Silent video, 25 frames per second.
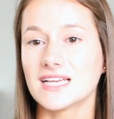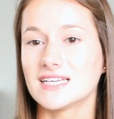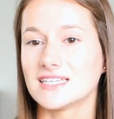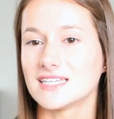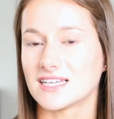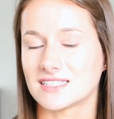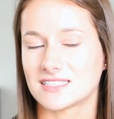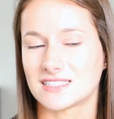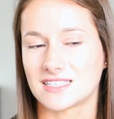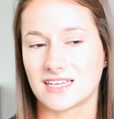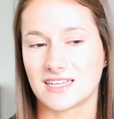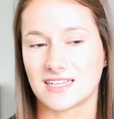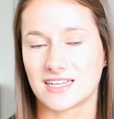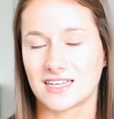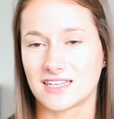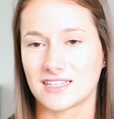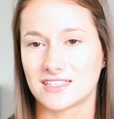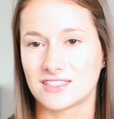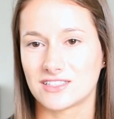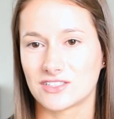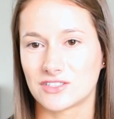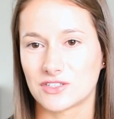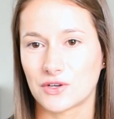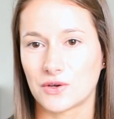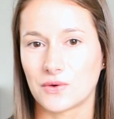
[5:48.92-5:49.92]
Yes, I
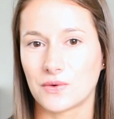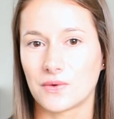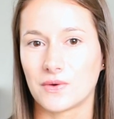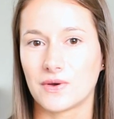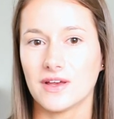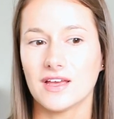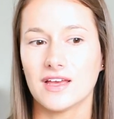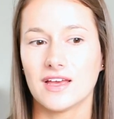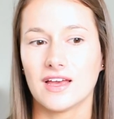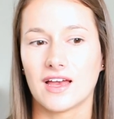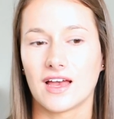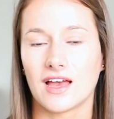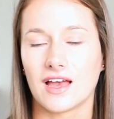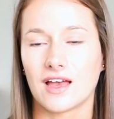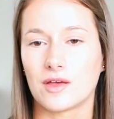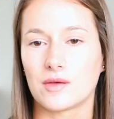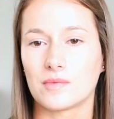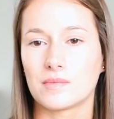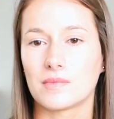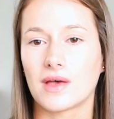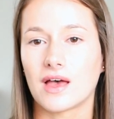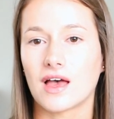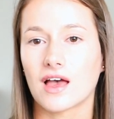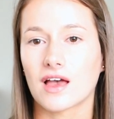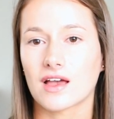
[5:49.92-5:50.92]
did. So,
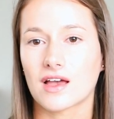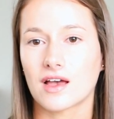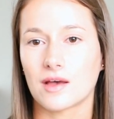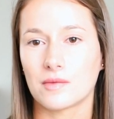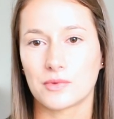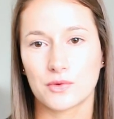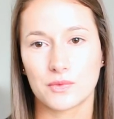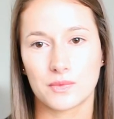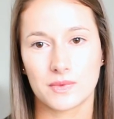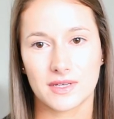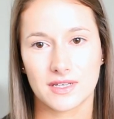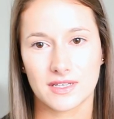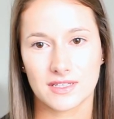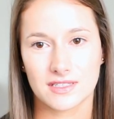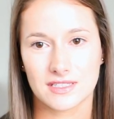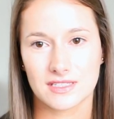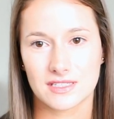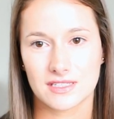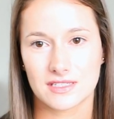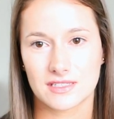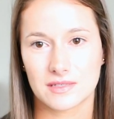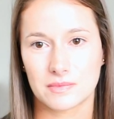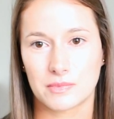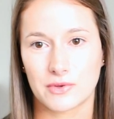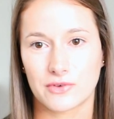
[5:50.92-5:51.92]
um, a couple
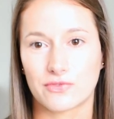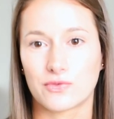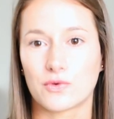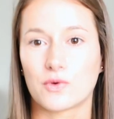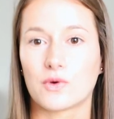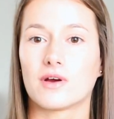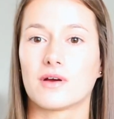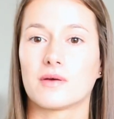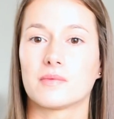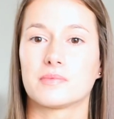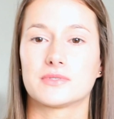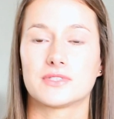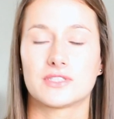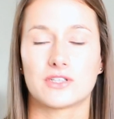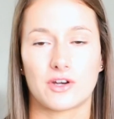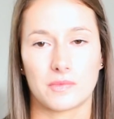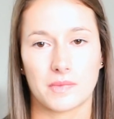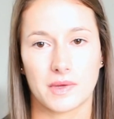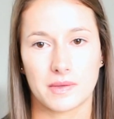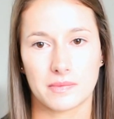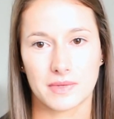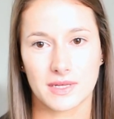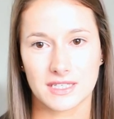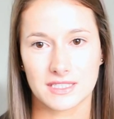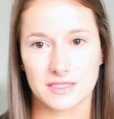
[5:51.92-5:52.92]
weeks before starting
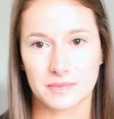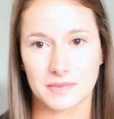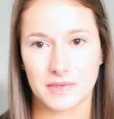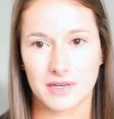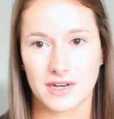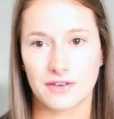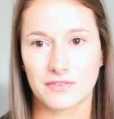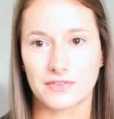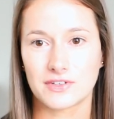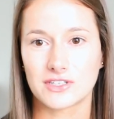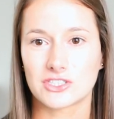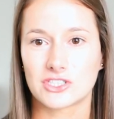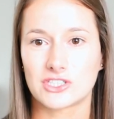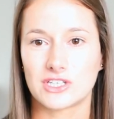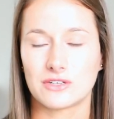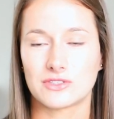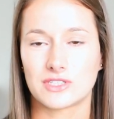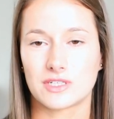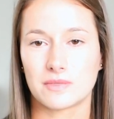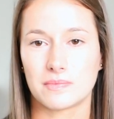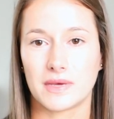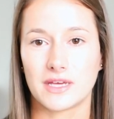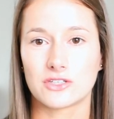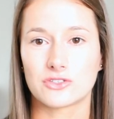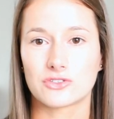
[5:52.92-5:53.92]
my placement, I reached out
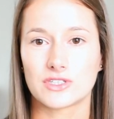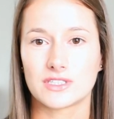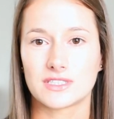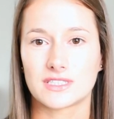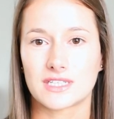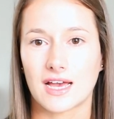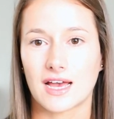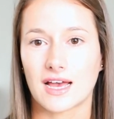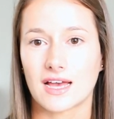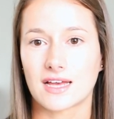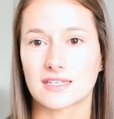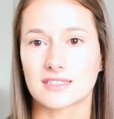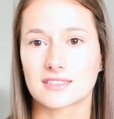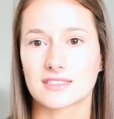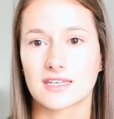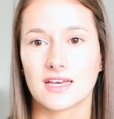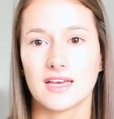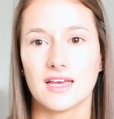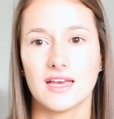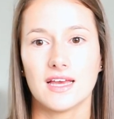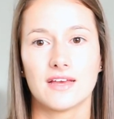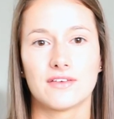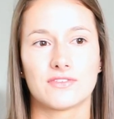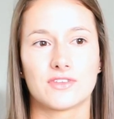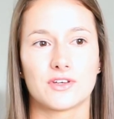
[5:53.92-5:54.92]
to Maitry to ask
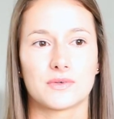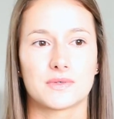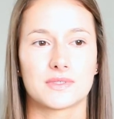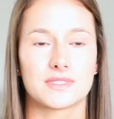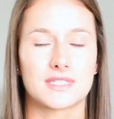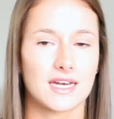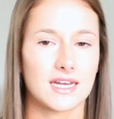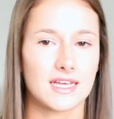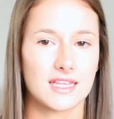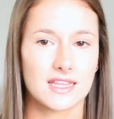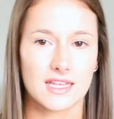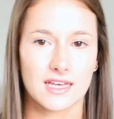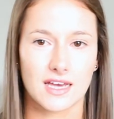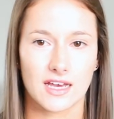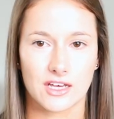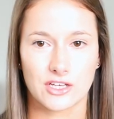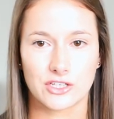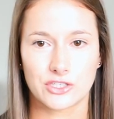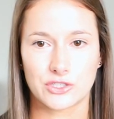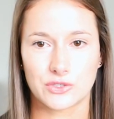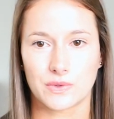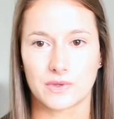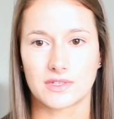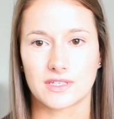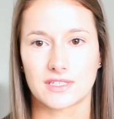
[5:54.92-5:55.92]
if there was anything I could
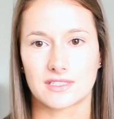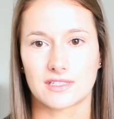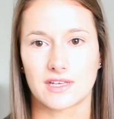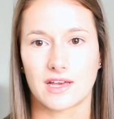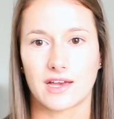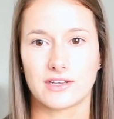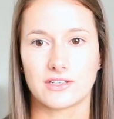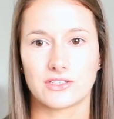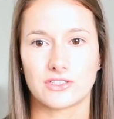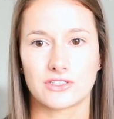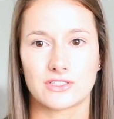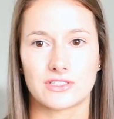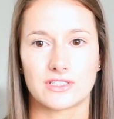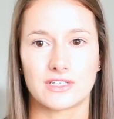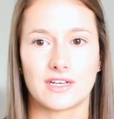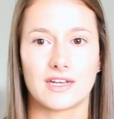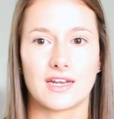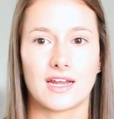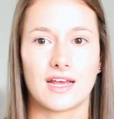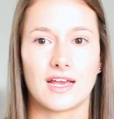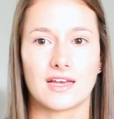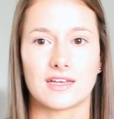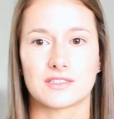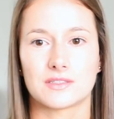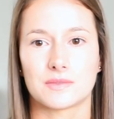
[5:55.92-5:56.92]
do on the side just to
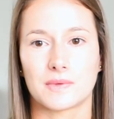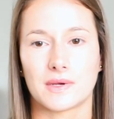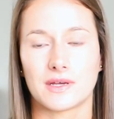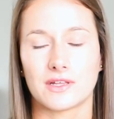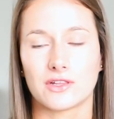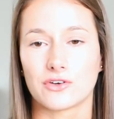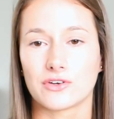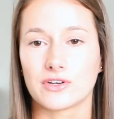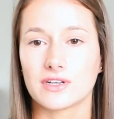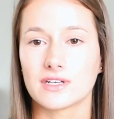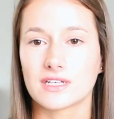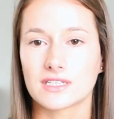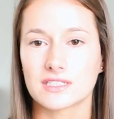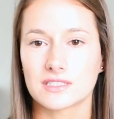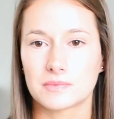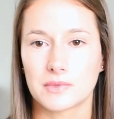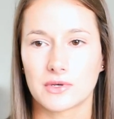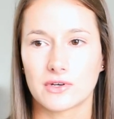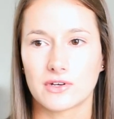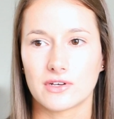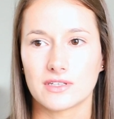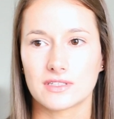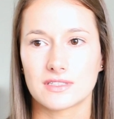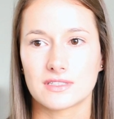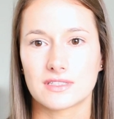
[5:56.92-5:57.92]
enhance my learning
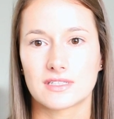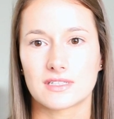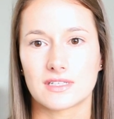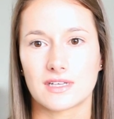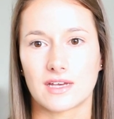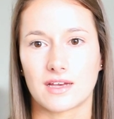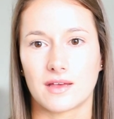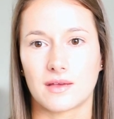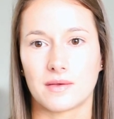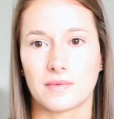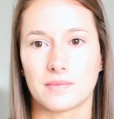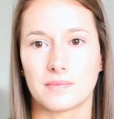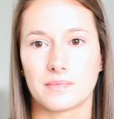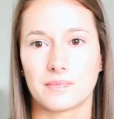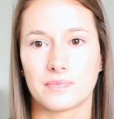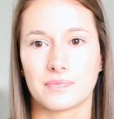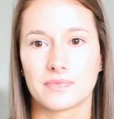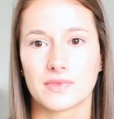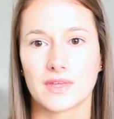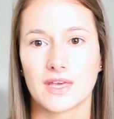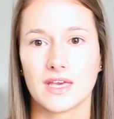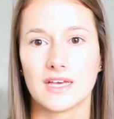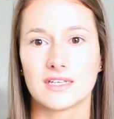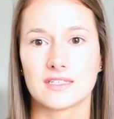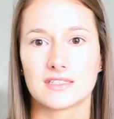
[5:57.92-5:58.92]
experience. Um,
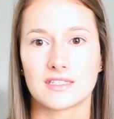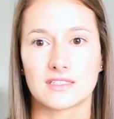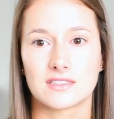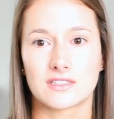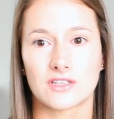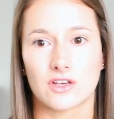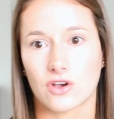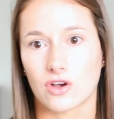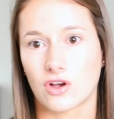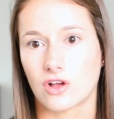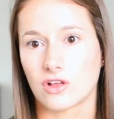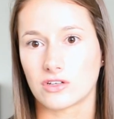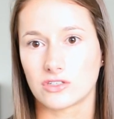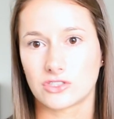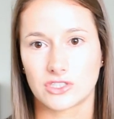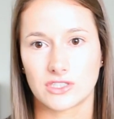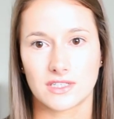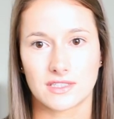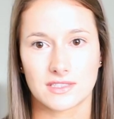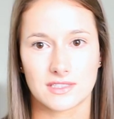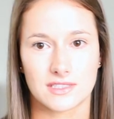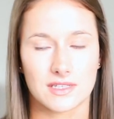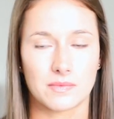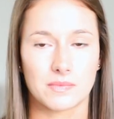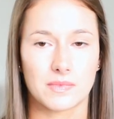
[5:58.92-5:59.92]
since oncology
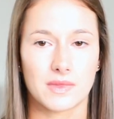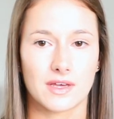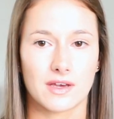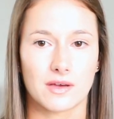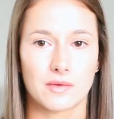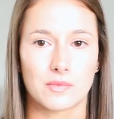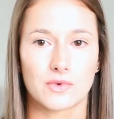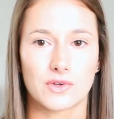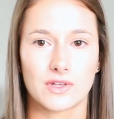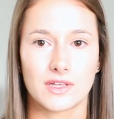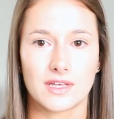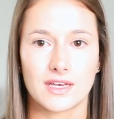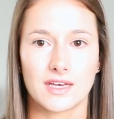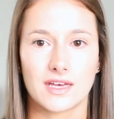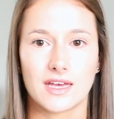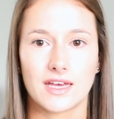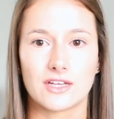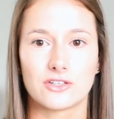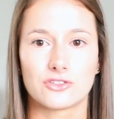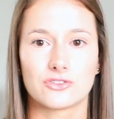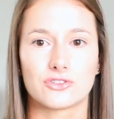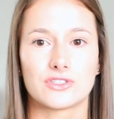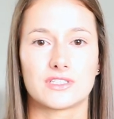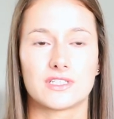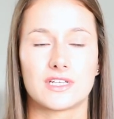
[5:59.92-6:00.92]
is something I'm really
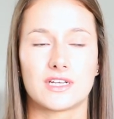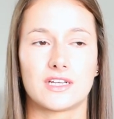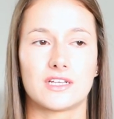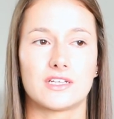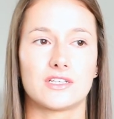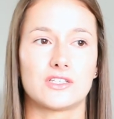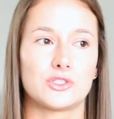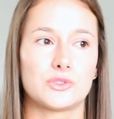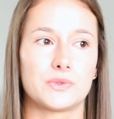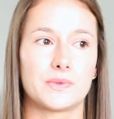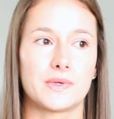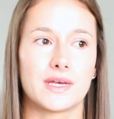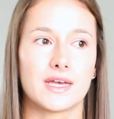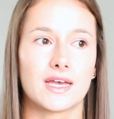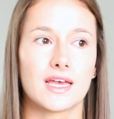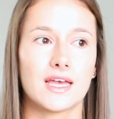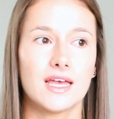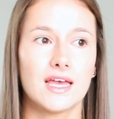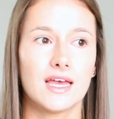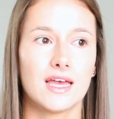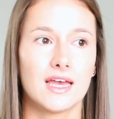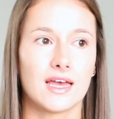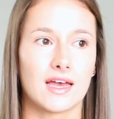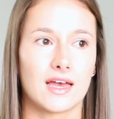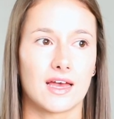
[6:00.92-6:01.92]
interested in doing,
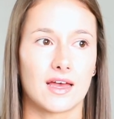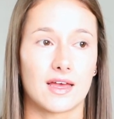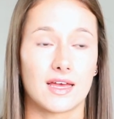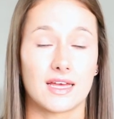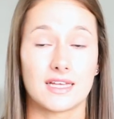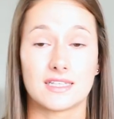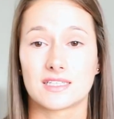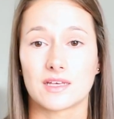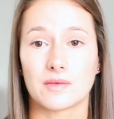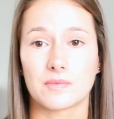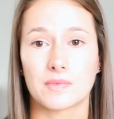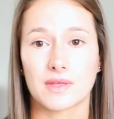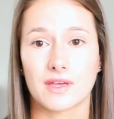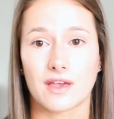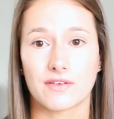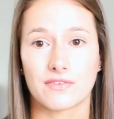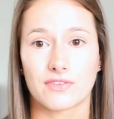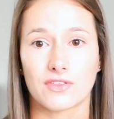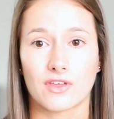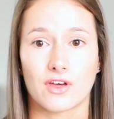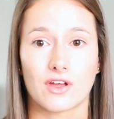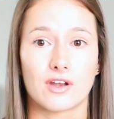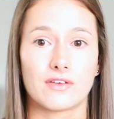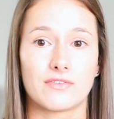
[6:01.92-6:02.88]
uh, and something I've thought